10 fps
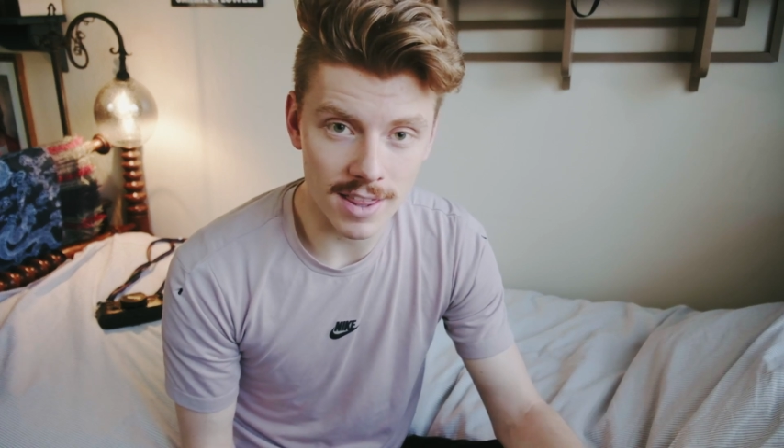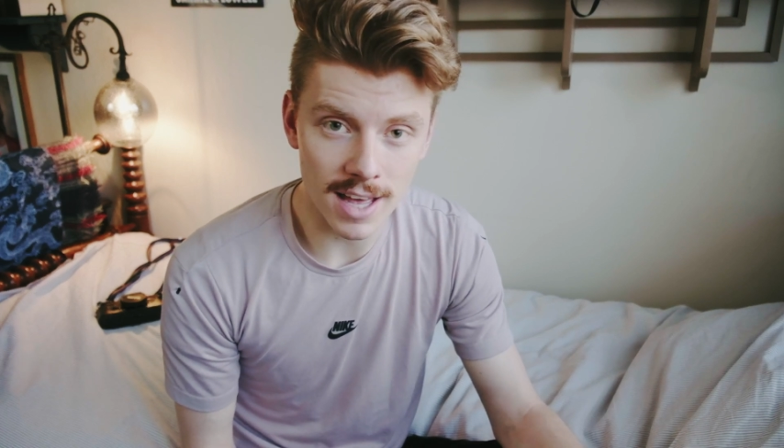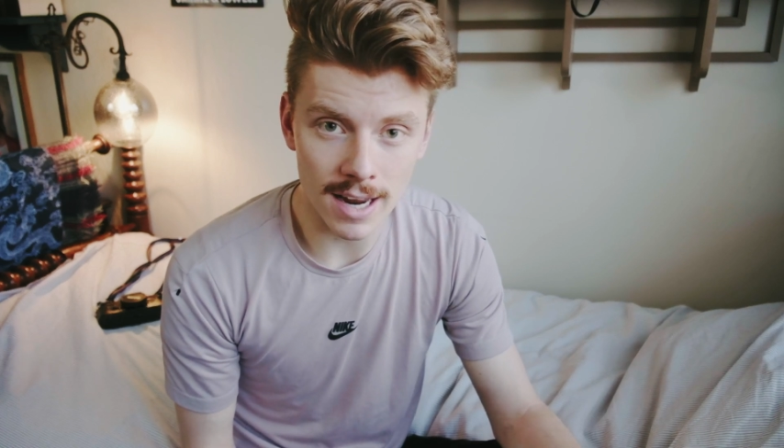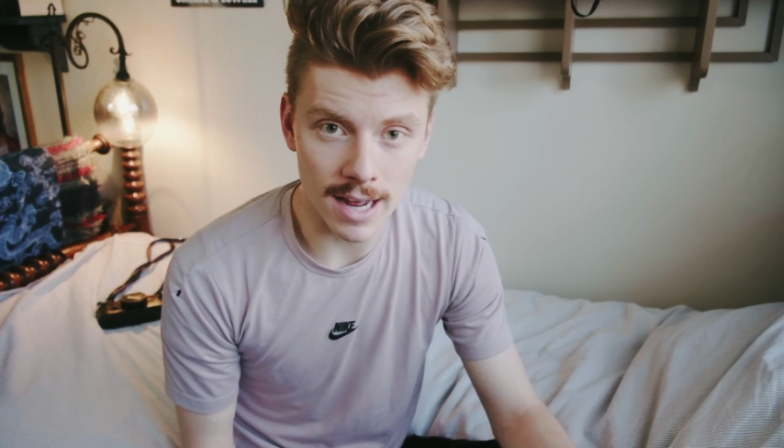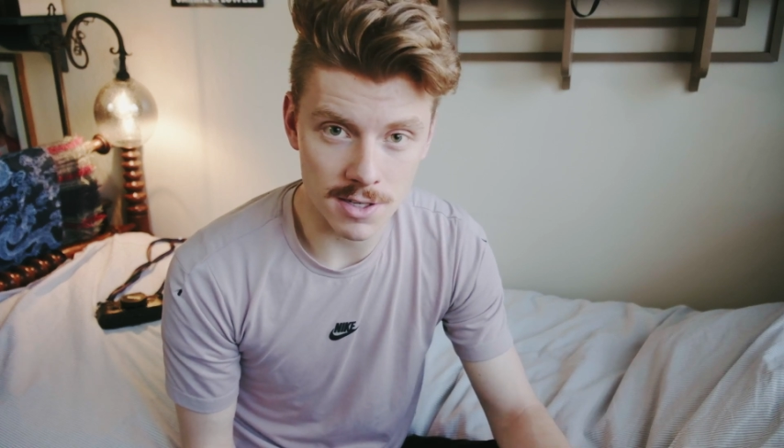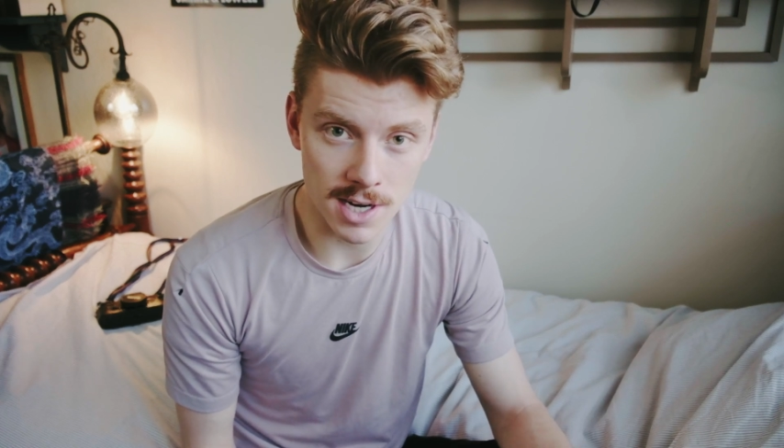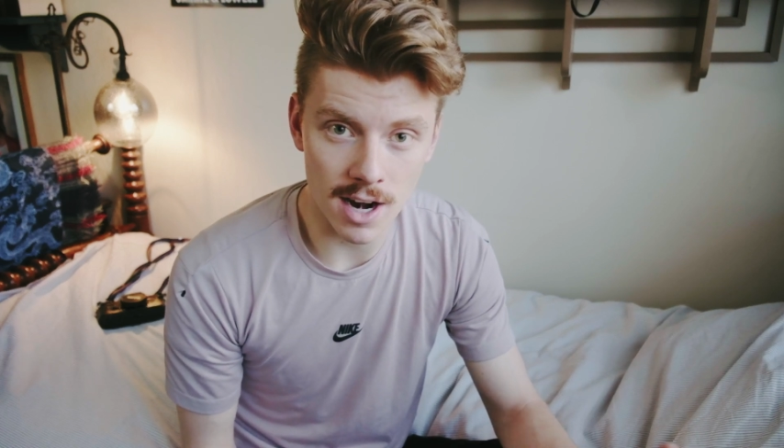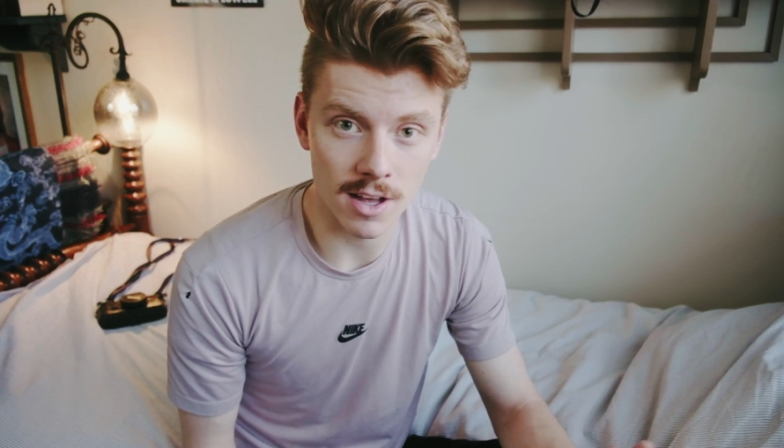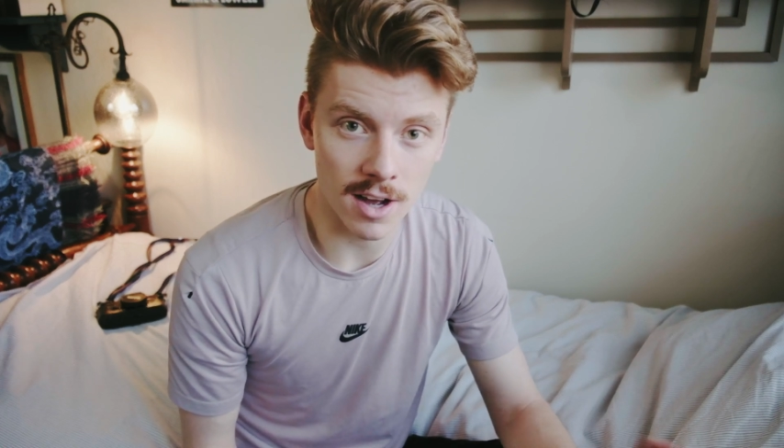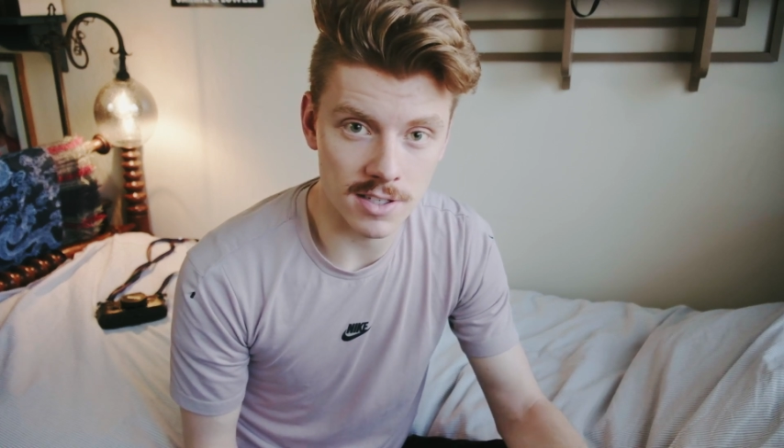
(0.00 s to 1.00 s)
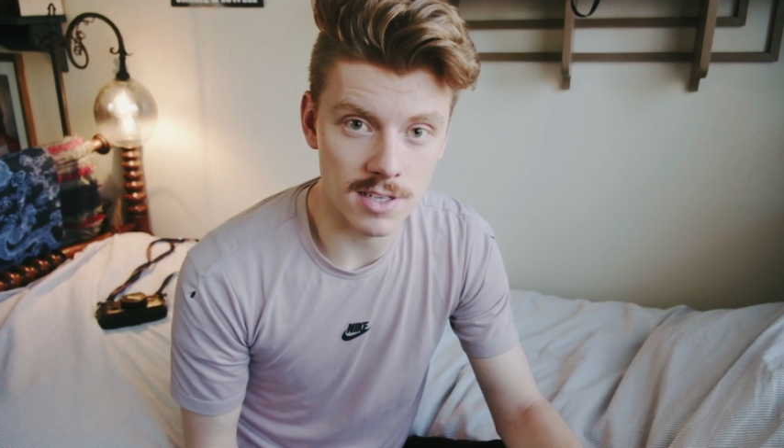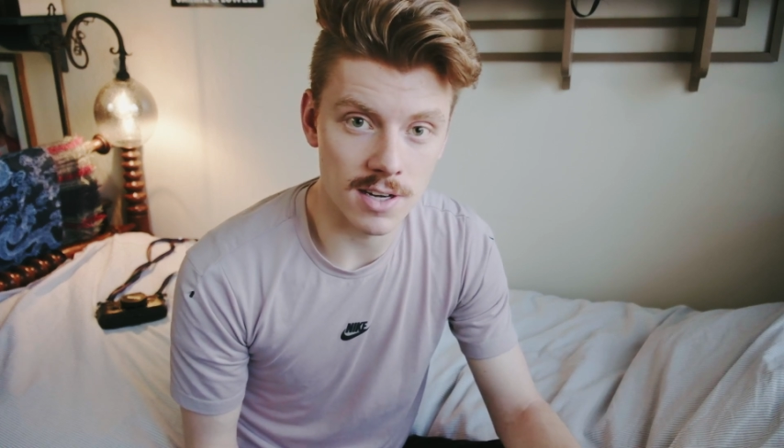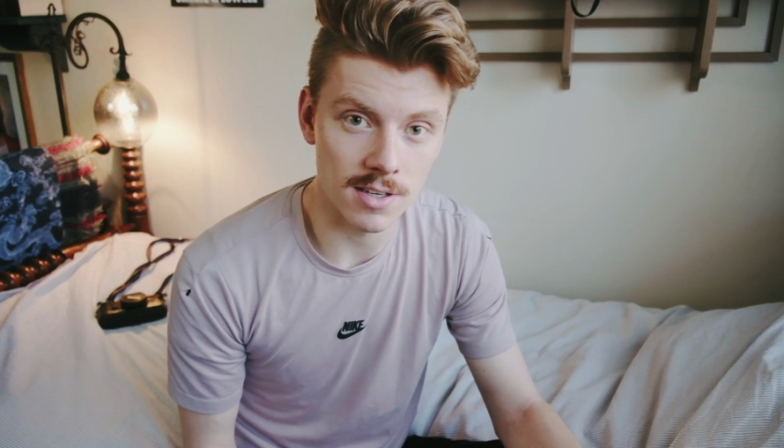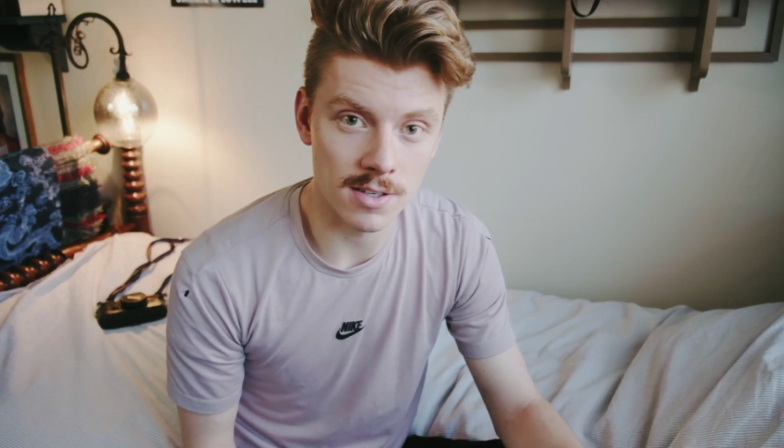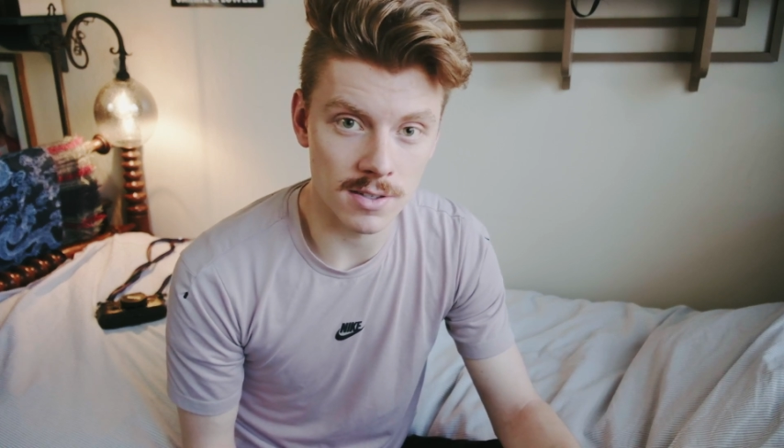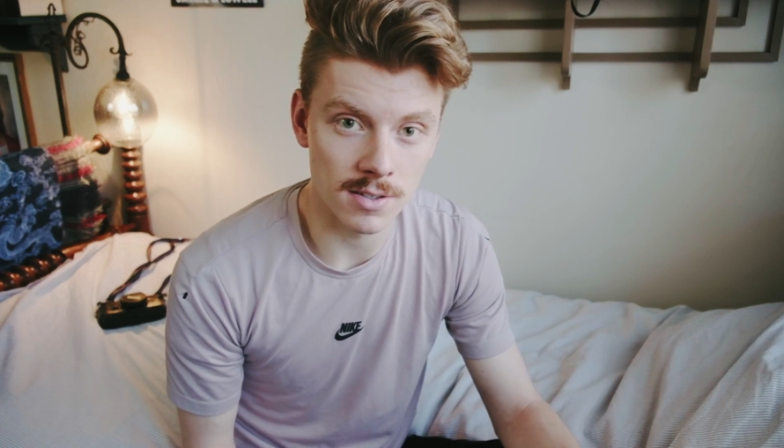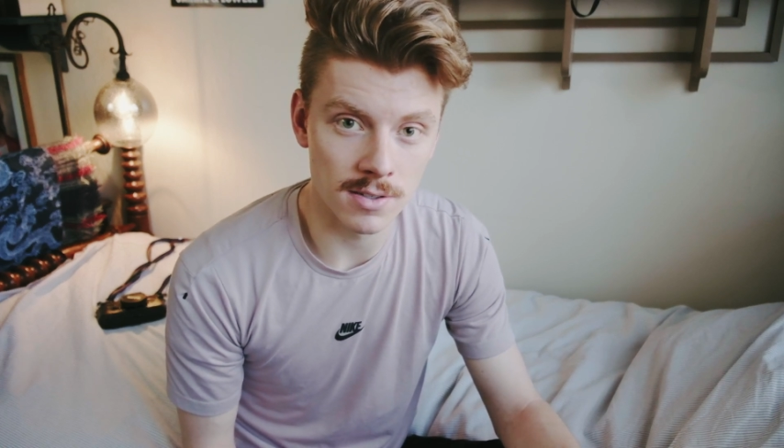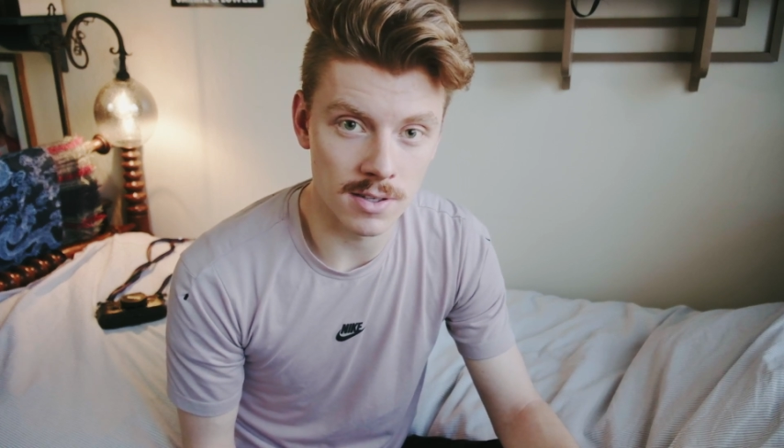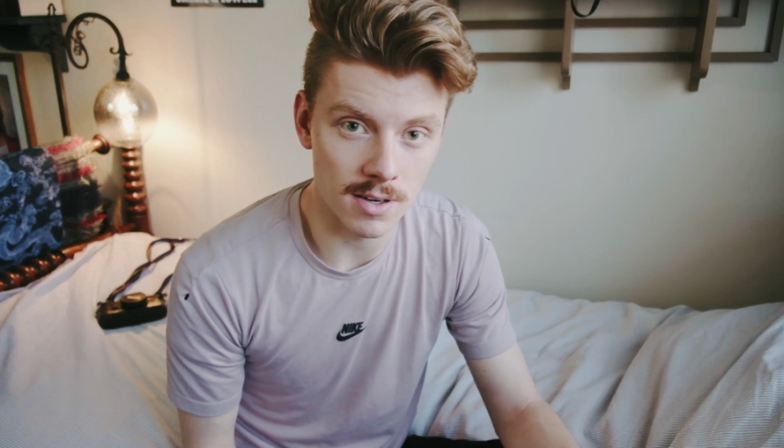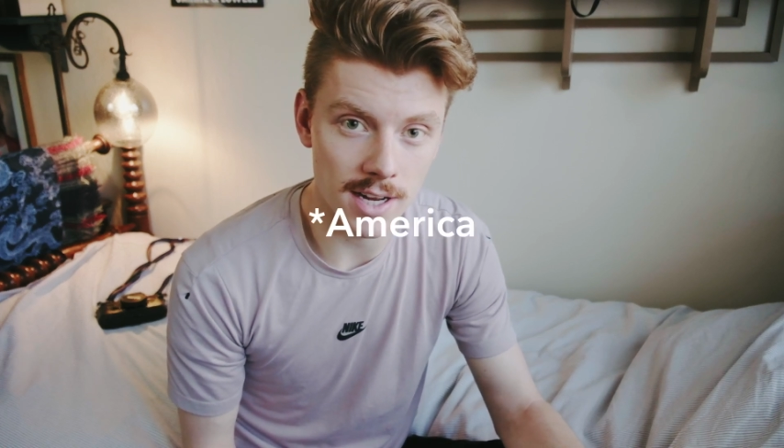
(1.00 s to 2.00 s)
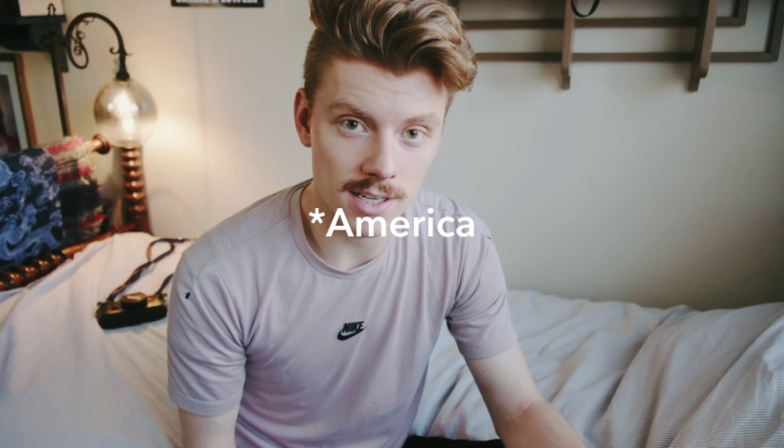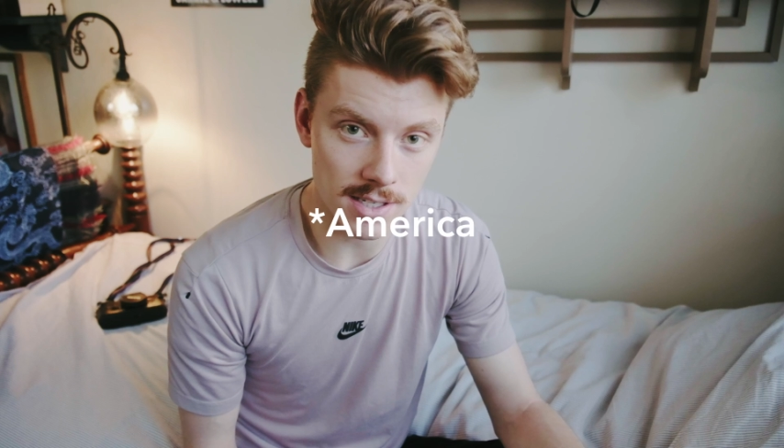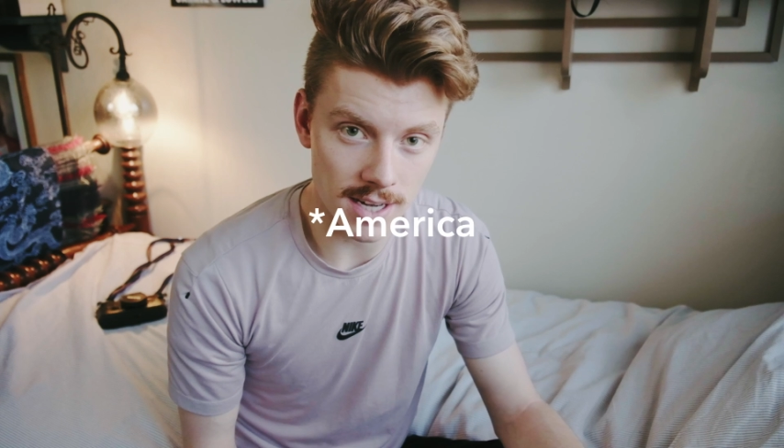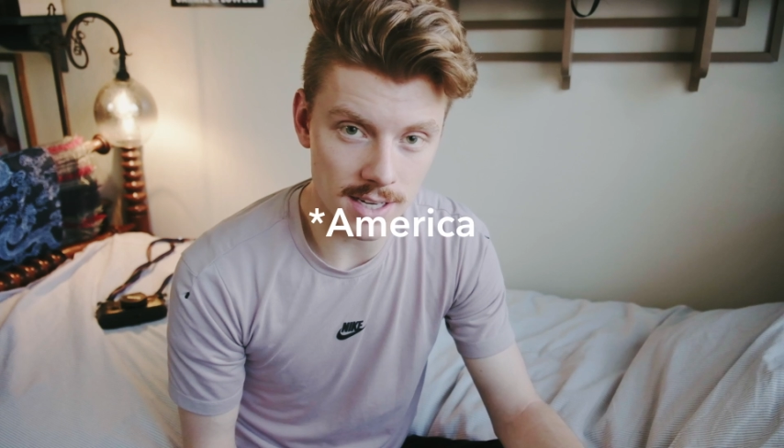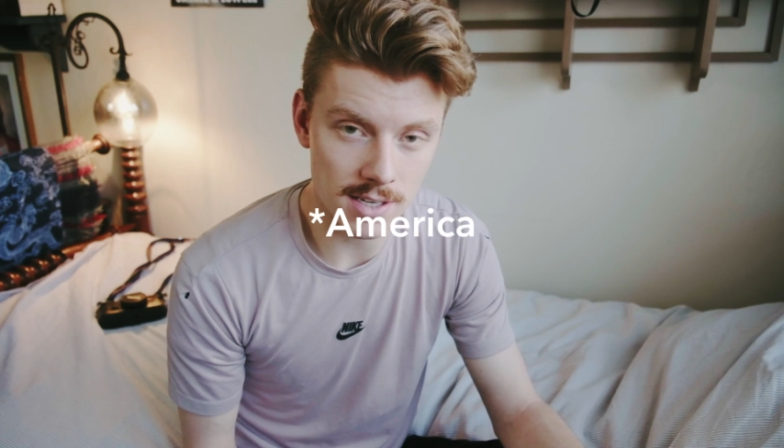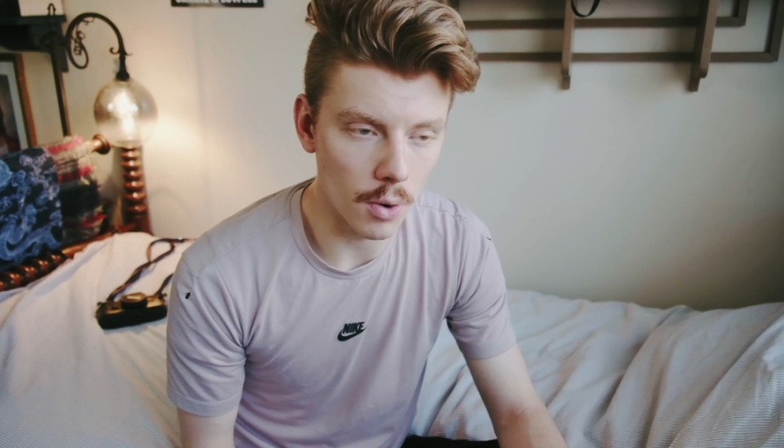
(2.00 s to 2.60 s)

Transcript: that outside of the continental United States,